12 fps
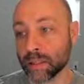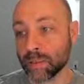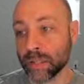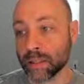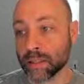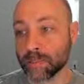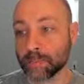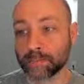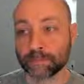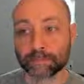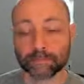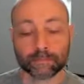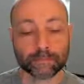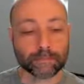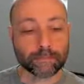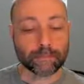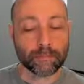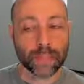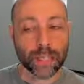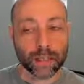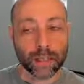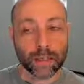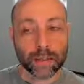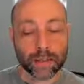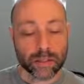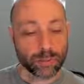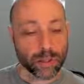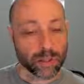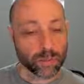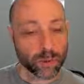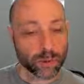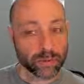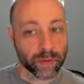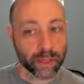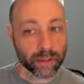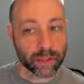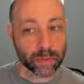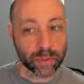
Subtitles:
page. There's going to be some more refactors,